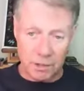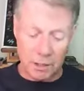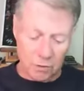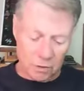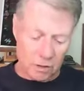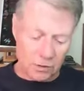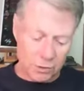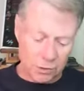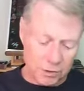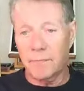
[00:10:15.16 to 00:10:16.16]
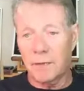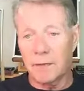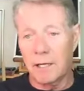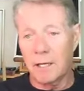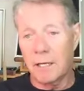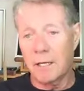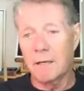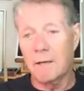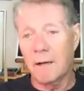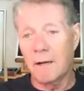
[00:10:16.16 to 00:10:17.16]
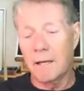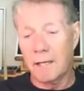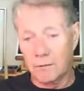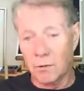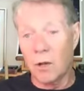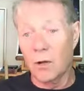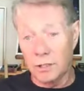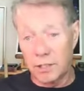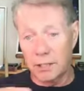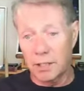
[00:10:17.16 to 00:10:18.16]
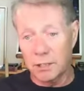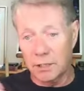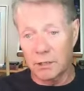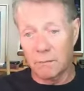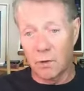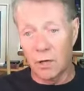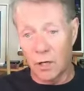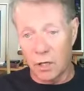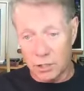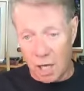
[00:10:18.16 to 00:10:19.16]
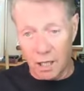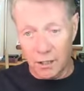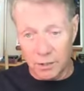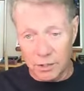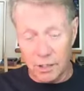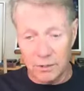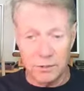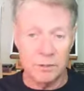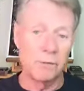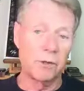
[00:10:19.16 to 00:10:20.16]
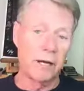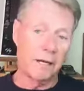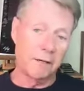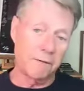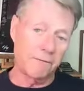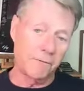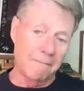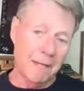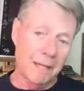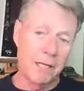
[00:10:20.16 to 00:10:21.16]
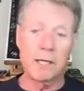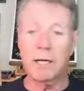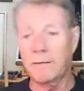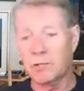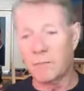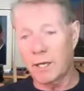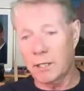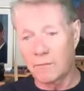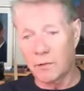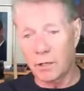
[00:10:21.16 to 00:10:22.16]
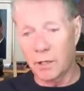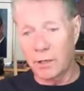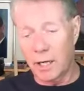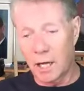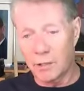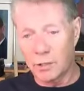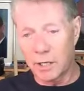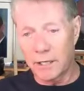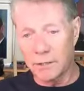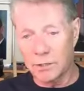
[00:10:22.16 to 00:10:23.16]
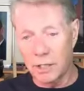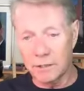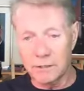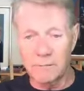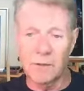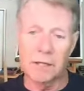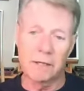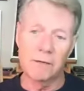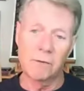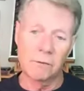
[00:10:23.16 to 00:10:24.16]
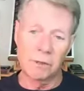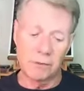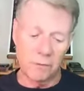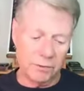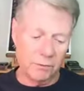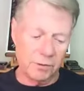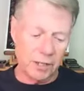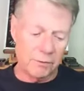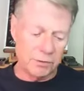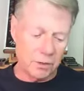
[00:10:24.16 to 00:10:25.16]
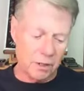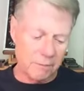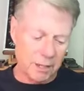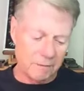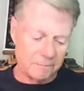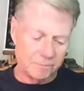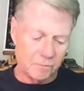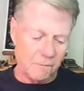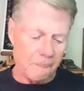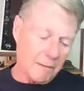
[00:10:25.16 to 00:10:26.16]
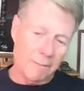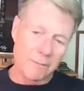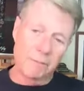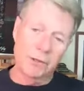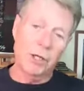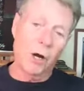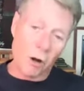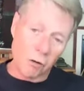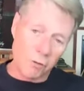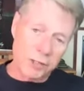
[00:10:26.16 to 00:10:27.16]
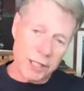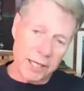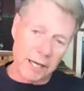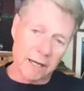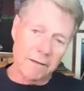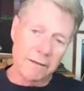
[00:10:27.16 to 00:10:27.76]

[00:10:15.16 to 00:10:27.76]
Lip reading: cultures, they, and as long as they tested them on autologous cells, they were negative. They did have some activity on the allogeneic cells, and they didn't know really what that was all about. But they always had